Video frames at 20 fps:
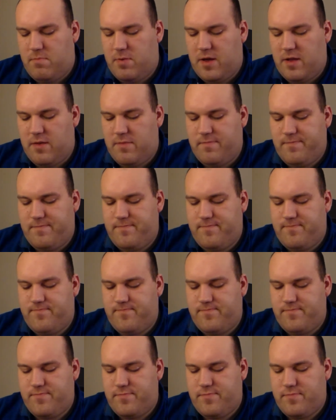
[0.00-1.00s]
But
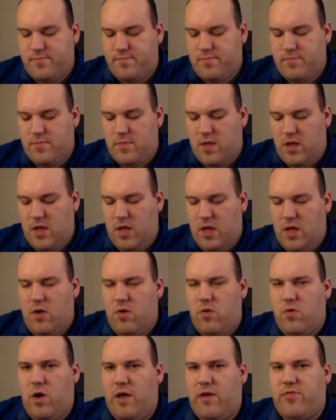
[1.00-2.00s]

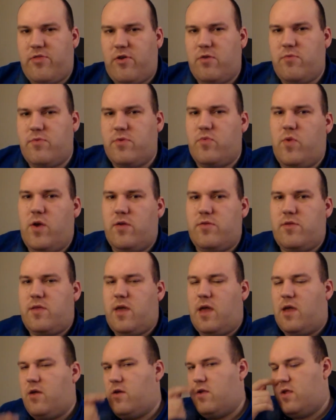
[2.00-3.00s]
I thought it was weird
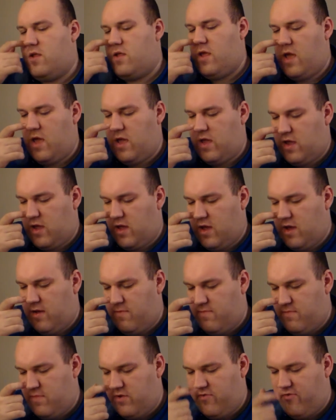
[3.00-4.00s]
that they couldn't take
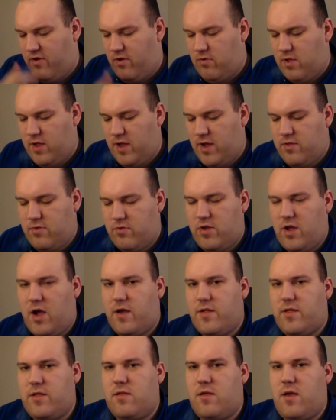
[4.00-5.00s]
Adrenal Glands or
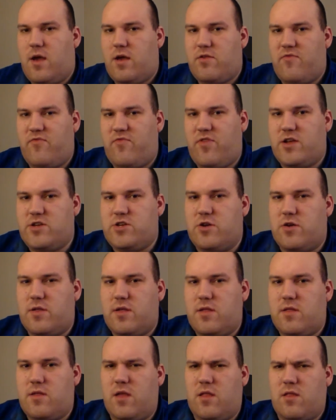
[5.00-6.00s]
Toxin Sacs or Flesh
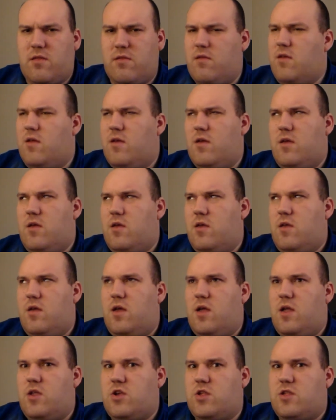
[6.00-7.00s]
Hooks.
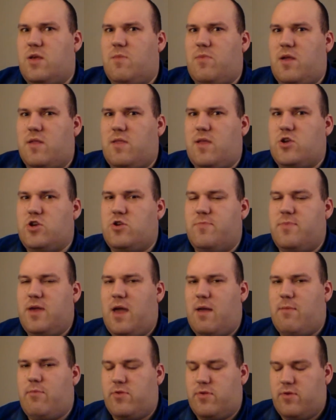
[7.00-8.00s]
It just seems like they should
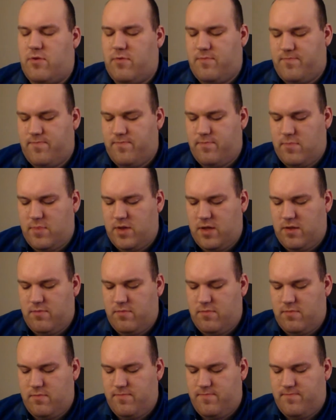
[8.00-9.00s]
be able to,
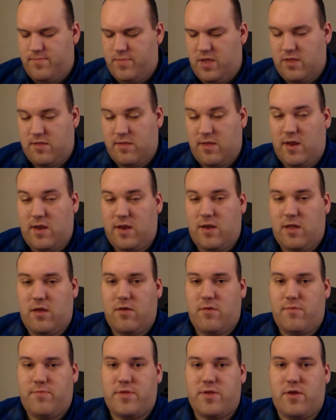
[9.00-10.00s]
but it's not in
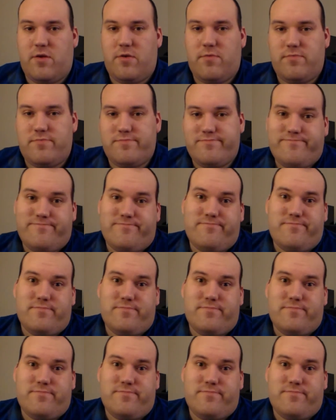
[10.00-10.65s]
here, so